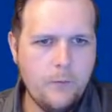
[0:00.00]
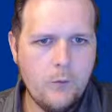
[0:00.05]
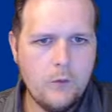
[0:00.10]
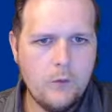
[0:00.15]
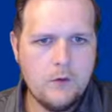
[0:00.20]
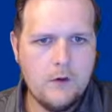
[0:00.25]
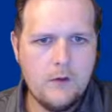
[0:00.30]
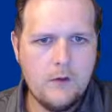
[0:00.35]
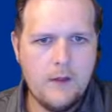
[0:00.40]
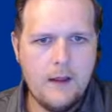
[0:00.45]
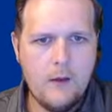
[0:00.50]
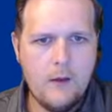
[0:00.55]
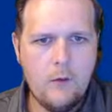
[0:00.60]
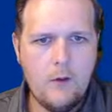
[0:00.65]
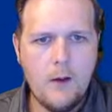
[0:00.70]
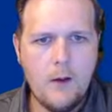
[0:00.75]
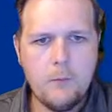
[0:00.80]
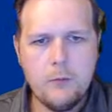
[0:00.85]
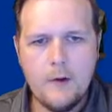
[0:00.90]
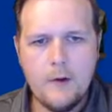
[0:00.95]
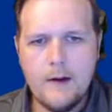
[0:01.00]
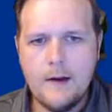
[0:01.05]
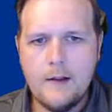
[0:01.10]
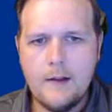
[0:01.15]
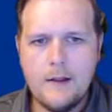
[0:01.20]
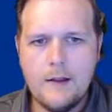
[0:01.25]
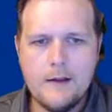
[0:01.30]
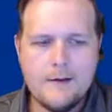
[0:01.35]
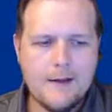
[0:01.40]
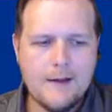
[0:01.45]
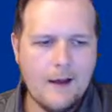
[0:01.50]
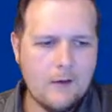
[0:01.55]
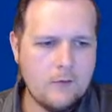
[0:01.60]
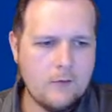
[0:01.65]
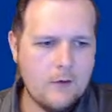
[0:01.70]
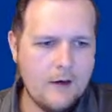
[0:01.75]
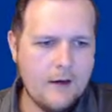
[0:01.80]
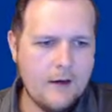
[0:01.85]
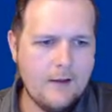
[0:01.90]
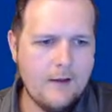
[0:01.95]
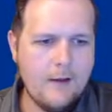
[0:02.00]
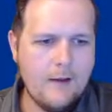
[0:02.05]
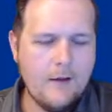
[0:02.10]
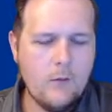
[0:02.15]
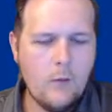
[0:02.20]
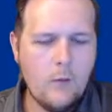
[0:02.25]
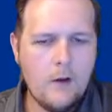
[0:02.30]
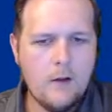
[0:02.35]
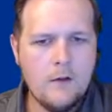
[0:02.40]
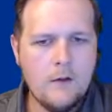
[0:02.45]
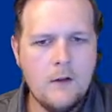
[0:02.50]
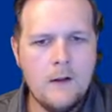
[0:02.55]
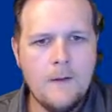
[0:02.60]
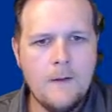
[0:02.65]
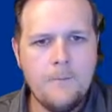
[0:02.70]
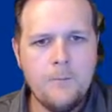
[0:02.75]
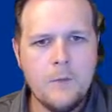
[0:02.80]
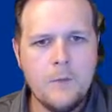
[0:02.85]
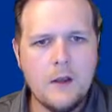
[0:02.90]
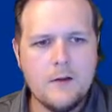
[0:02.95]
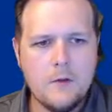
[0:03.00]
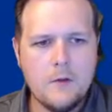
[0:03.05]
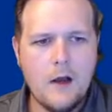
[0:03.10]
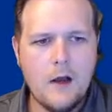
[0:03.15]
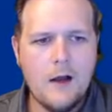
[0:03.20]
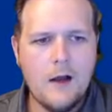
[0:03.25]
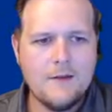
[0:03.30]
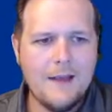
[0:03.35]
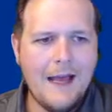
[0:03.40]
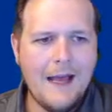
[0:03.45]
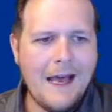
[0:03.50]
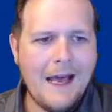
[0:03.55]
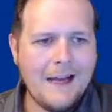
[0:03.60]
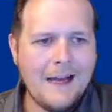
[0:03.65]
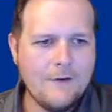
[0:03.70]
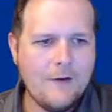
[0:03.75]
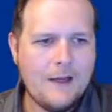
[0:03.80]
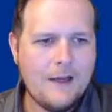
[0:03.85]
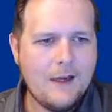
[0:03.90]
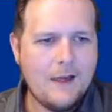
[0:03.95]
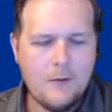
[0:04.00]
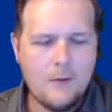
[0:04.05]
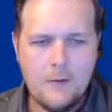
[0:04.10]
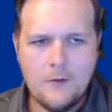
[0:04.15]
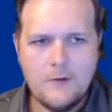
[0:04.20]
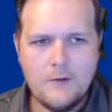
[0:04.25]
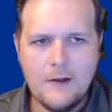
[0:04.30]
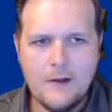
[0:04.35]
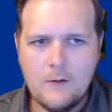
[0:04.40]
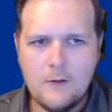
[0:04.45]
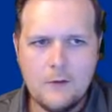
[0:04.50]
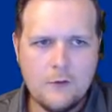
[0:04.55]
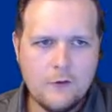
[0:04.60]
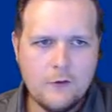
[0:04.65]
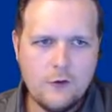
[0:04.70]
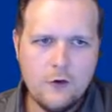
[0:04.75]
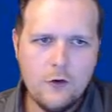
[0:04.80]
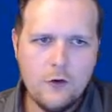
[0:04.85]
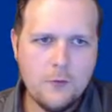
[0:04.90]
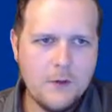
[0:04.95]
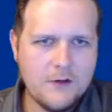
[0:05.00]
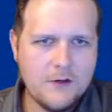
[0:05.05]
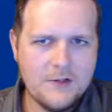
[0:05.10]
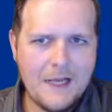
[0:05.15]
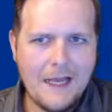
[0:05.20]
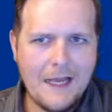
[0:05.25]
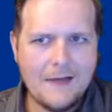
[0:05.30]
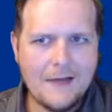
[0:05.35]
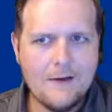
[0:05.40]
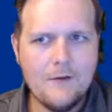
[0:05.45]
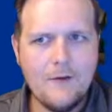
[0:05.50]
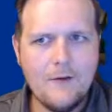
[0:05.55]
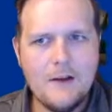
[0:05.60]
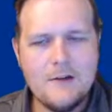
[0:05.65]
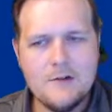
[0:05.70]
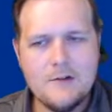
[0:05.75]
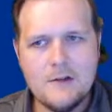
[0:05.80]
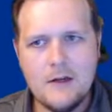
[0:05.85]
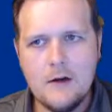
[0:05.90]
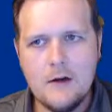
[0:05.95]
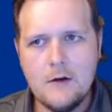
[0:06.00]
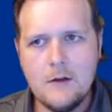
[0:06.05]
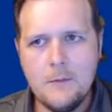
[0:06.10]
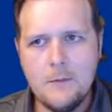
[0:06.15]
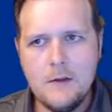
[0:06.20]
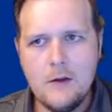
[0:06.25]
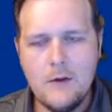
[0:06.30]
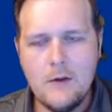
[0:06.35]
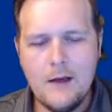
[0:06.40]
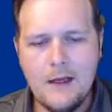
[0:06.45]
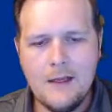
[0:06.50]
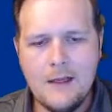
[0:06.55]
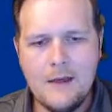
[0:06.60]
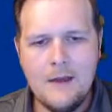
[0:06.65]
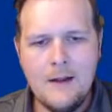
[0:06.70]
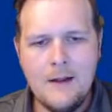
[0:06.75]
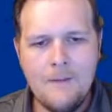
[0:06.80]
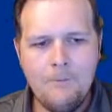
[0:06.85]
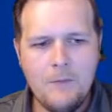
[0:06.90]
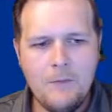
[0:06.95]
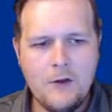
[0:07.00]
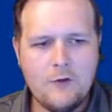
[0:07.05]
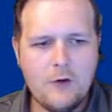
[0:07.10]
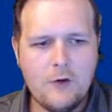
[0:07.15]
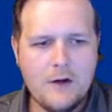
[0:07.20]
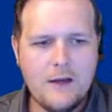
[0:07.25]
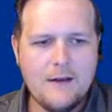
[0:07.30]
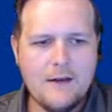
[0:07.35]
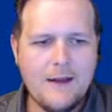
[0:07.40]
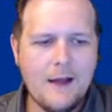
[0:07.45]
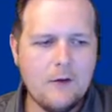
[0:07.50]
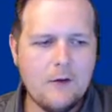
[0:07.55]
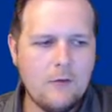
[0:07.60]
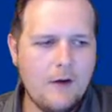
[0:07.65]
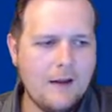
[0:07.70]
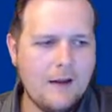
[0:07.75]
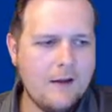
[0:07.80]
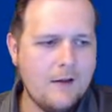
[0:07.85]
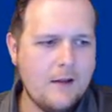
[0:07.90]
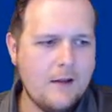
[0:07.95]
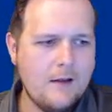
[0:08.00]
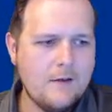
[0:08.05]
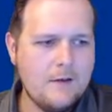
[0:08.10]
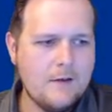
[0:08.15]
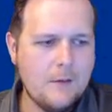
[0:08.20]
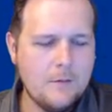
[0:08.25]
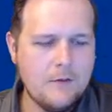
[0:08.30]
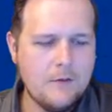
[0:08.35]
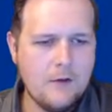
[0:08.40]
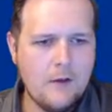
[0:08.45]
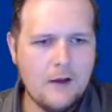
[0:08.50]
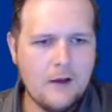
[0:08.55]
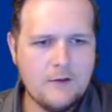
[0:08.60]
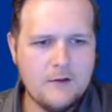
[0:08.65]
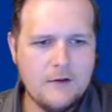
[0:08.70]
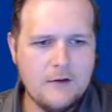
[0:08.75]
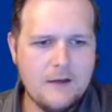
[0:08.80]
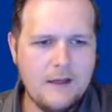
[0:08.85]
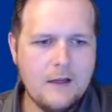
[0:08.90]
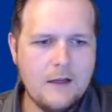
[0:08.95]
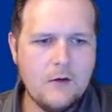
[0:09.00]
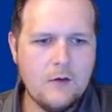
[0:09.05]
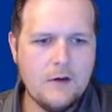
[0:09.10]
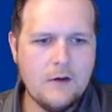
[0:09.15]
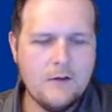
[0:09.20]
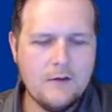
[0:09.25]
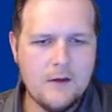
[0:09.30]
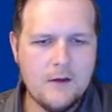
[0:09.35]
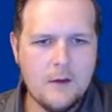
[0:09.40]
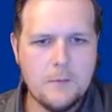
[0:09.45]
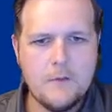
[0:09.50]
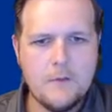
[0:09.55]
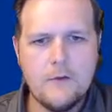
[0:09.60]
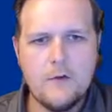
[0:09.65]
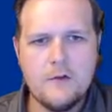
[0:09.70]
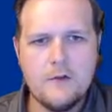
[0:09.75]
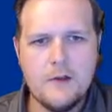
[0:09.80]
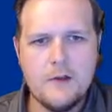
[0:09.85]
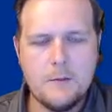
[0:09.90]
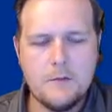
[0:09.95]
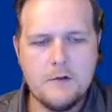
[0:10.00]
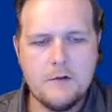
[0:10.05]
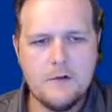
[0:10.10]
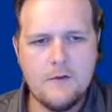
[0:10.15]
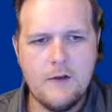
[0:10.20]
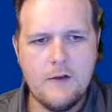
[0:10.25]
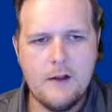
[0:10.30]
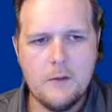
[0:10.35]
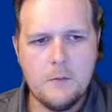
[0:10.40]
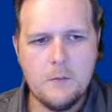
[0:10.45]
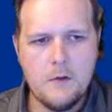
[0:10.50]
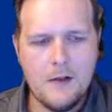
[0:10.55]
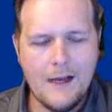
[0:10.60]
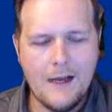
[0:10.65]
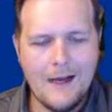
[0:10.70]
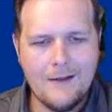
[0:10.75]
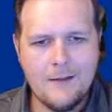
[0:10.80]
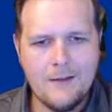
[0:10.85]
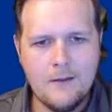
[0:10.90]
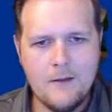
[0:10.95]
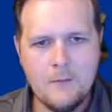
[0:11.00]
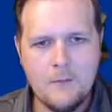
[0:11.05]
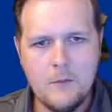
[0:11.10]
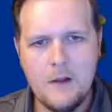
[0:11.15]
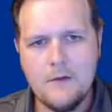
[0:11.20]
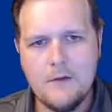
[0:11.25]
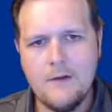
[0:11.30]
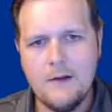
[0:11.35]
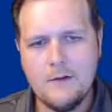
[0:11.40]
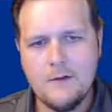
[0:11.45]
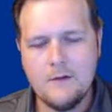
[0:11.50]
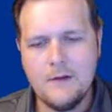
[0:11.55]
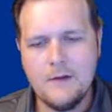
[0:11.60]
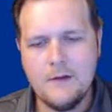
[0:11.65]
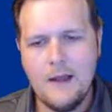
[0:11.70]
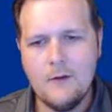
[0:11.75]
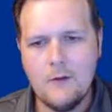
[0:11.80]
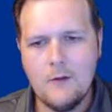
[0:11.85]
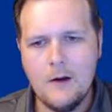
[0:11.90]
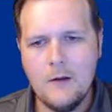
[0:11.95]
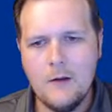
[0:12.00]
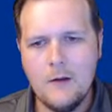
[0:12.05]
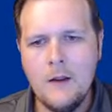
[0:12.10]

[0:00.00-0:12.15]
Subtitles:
Do they upregulate, downregulate? Well, as I'm constantly activating them, they're saying there's too much activation here. Let me go ahead and try to downregulate some. So they'll actually decrease the number of receptors available at the blood vessel site, right?